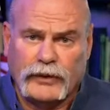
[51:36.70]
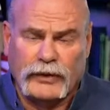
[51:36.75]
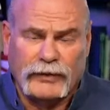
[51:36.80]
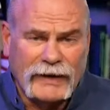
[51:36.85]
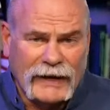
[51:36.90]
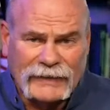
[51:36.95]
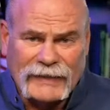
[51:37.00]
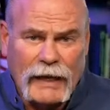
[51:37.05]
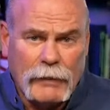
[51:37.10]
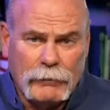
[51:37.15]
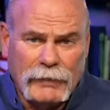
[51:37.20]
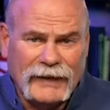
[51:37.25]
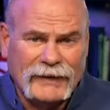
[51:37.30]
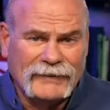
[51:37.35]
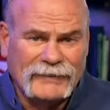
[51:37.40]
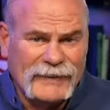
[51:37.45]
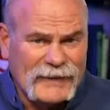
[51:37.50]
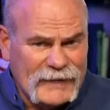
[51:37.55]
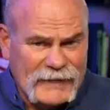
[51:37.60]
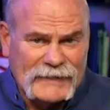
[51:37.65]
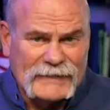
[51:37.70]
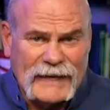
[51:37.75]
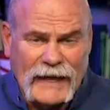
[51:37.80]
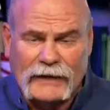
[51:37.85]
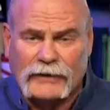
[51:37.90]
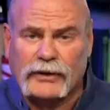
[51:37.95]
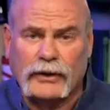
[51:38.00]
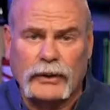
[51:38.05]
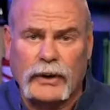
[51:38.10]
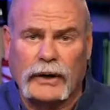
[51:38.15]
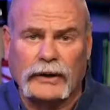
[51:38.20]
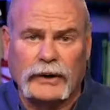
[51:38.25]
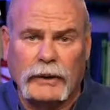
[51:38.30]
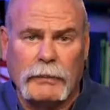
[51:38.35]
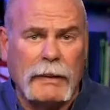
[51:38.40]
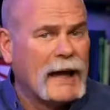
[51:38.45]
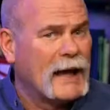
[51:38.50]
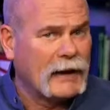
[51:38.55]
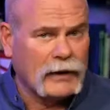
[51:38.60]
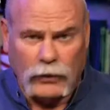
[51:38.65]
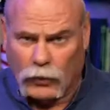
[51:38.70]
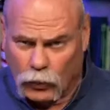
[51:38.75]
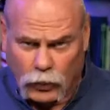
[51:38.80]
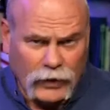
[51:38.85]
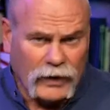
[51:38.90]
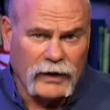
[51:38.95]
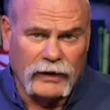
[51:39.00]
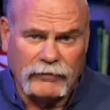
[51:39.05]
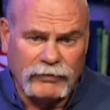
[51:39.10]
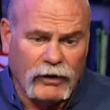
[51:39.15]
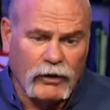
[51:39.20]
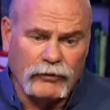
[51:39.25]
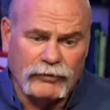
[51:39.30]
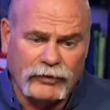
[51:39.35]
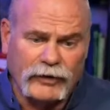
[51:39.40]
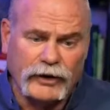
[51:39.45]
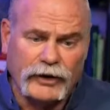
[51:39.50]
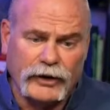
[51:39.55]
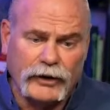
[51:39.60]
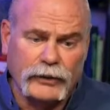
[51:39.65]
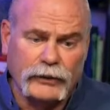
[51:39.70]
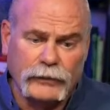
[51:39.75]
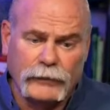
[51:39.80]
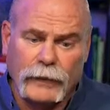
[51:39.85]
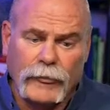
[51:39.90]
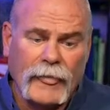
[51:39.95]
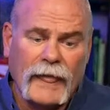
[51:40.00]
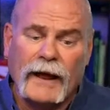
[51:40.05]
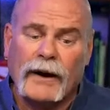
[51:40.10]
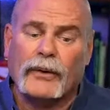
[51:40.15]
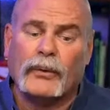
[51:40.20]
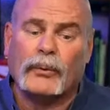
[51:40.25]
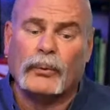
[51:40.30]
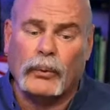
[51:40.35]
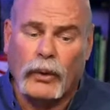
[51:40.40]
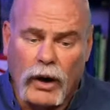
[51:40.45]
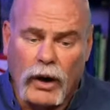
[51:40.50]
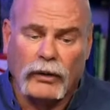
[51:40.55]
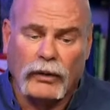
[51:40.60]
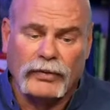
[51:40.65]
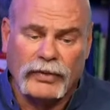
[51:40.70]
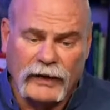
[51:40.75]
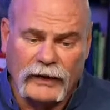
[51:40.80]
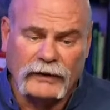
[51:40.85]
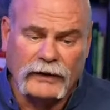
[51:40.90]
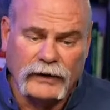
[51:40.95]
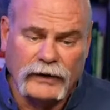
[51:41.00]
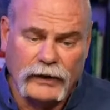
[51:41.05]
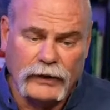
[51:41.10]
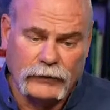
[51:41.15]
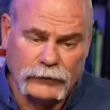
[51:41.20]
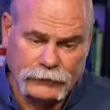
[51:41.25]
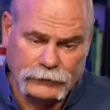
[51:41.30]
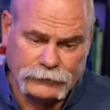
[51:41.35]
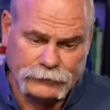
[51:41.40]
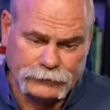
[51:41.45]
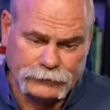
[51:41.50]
you've got that big D tattooed on your back. We're going to vote for you. Wrong thing to do.